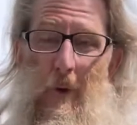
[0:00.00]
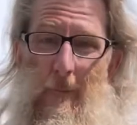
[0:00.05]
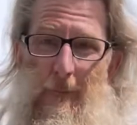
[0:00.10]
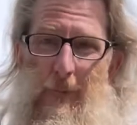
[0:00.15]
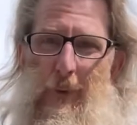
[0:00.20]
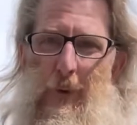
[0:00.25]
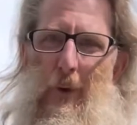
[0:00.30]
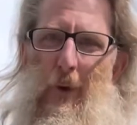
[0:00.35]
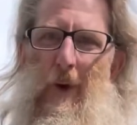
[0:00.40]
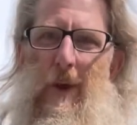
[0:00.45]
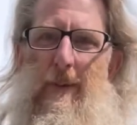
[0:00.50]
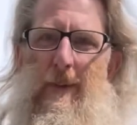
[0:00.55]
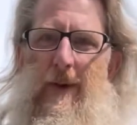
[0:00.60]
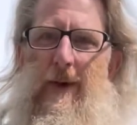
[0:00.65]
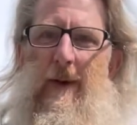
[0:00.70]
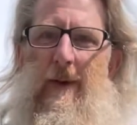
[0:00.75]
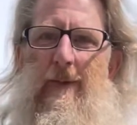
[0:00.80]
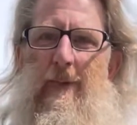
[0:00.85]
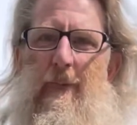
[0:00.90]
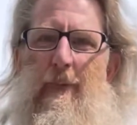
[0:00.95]
purely
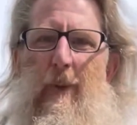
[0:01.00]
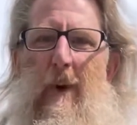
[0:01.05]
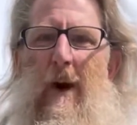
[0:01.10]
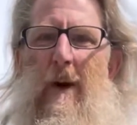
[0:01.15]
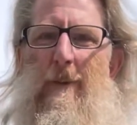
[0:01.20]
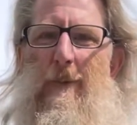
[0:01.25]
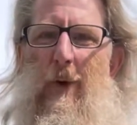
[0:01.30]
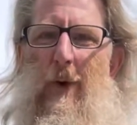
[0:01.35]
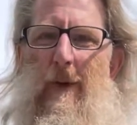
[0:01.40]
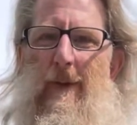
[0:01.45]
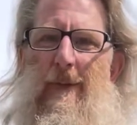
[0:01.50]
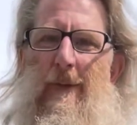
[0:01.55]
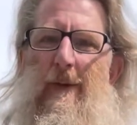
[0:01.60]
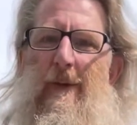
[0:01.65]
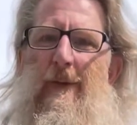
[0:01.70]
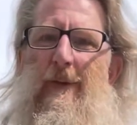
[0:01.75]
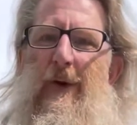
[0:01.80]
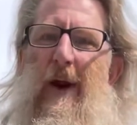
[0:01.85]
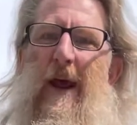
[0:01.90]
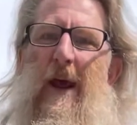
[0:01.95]
because of one
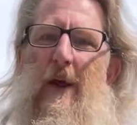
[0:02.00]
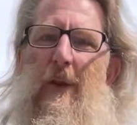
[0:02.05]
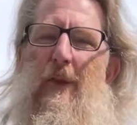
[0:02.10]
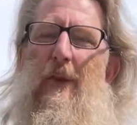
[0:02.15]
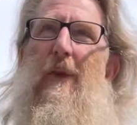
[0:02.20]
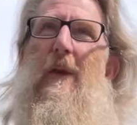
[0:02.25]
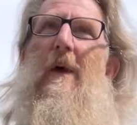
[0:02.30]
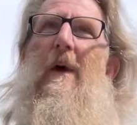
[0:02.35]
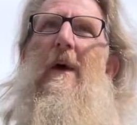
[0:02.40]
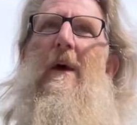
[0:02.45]
person's death.